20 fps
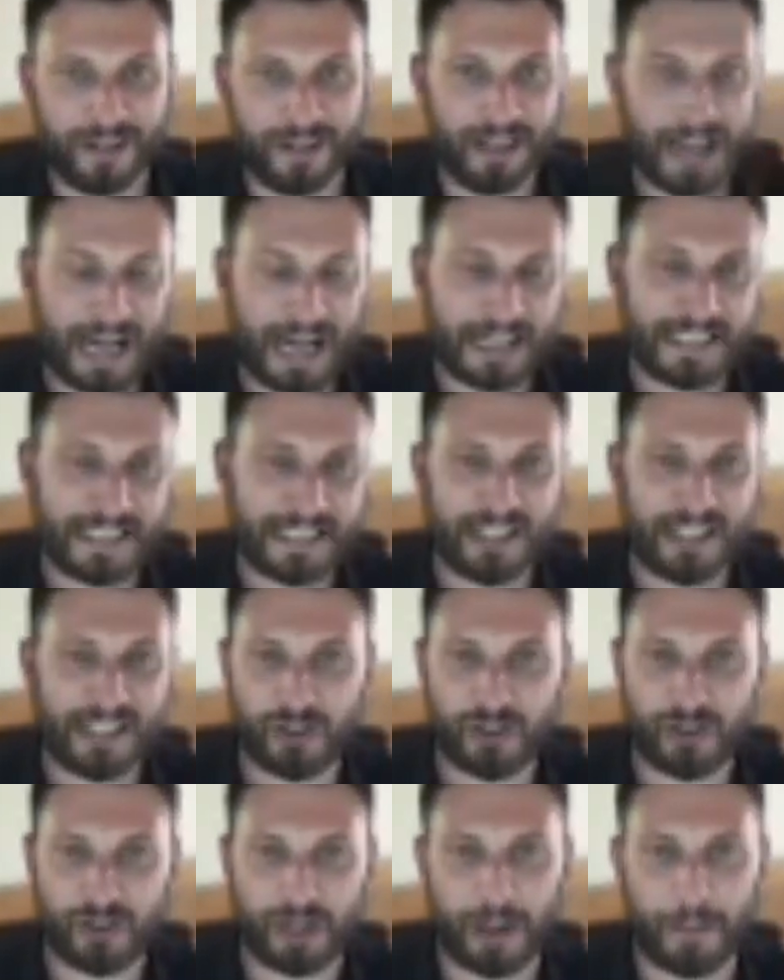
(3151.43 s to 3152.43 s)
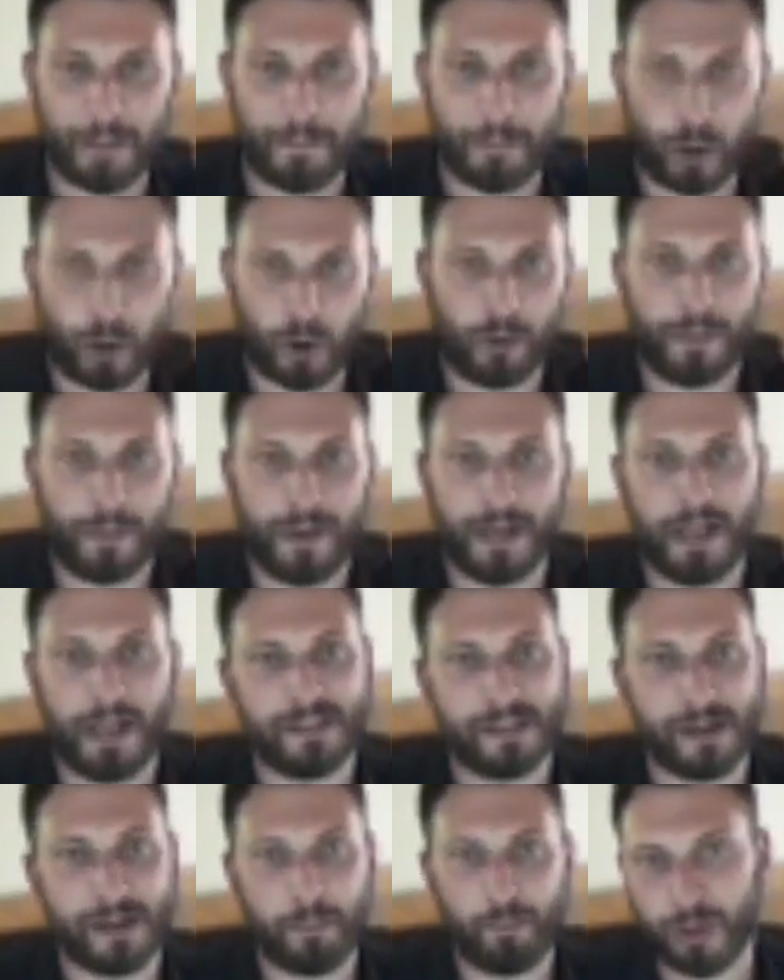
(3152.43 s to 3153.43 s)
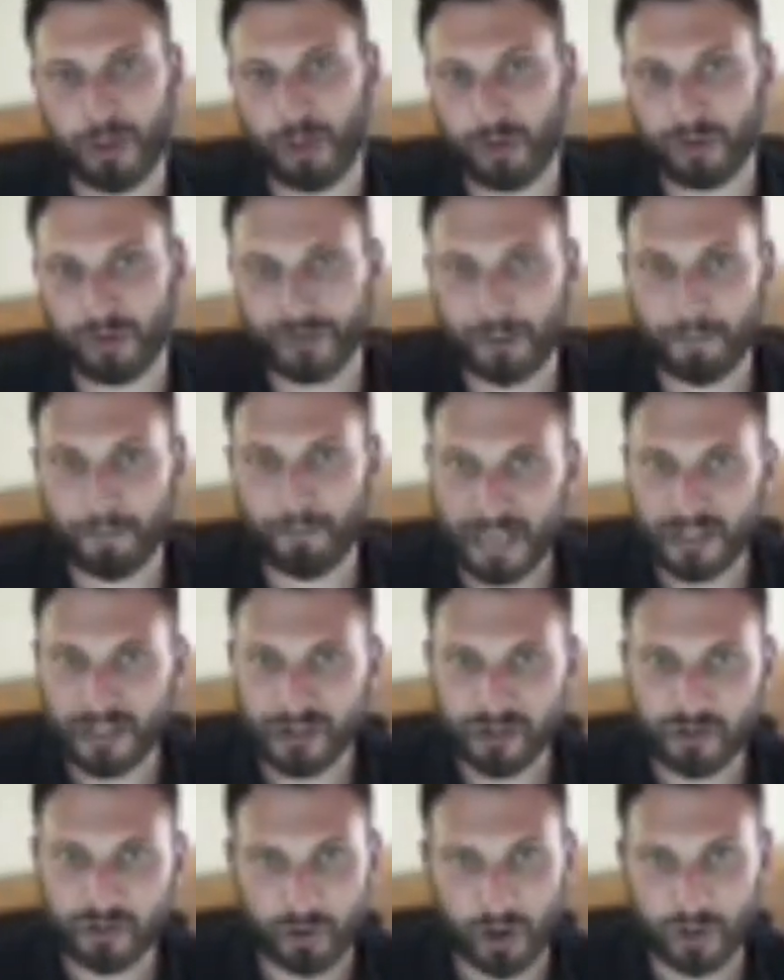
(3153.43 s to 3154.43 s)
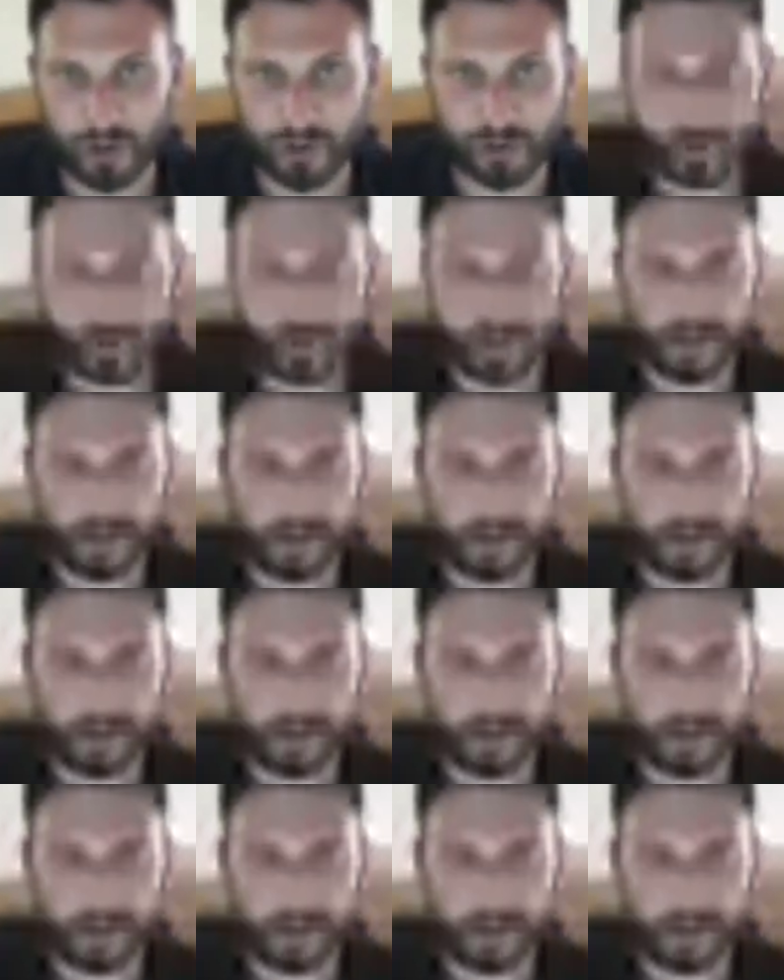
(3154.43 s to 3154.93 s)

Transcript: unless you get a permit to build a main structure.